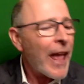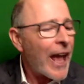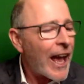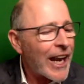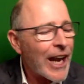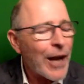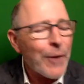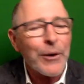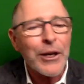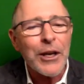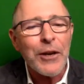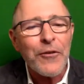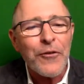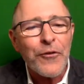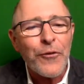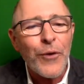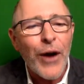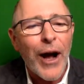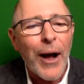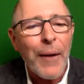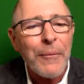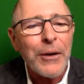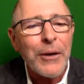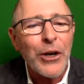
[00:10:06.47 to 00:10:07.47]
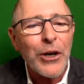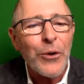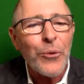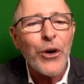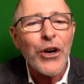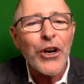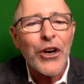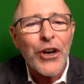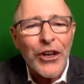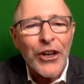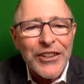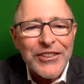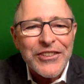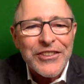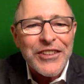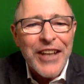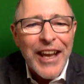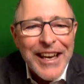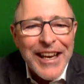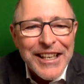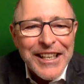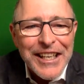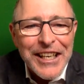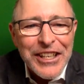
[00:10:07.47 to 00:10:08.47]
and I'm going to I'm going to work on
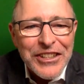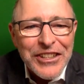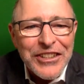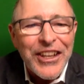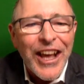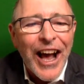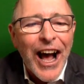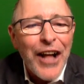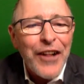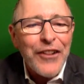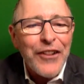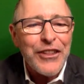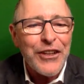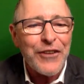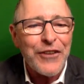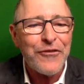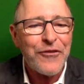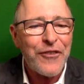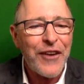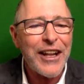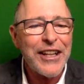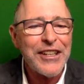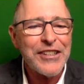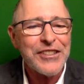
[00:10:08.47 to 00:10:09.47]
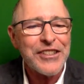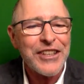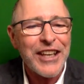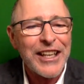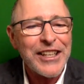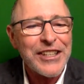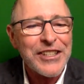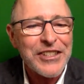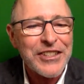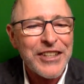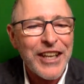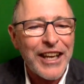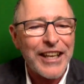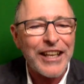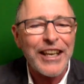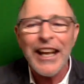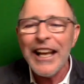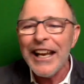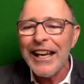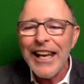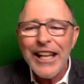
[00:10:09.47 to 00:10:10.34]
taking down the fence instead.